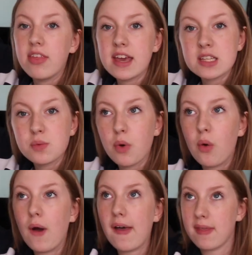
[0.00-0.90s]
this
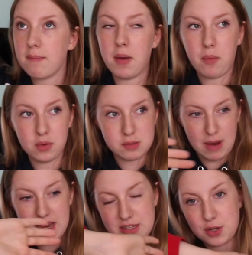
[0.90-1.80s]
wall, and then my walls
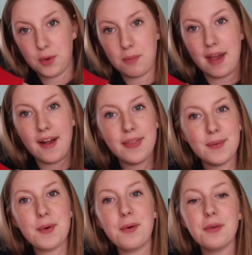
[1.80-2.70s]
painted on all my
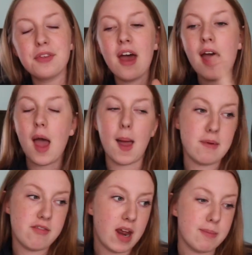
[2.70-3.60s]
other walls.
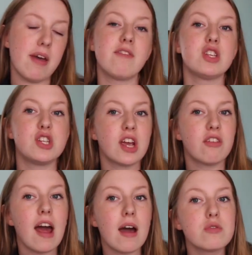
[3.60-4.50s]
I've had a bit of a jig
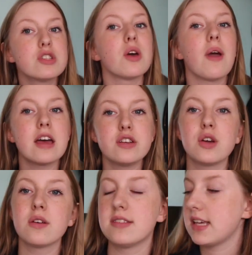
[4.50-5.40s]
around, so as
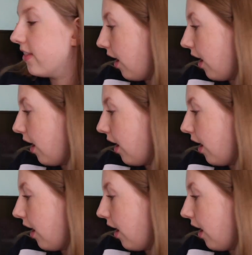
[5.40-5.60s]
you can see,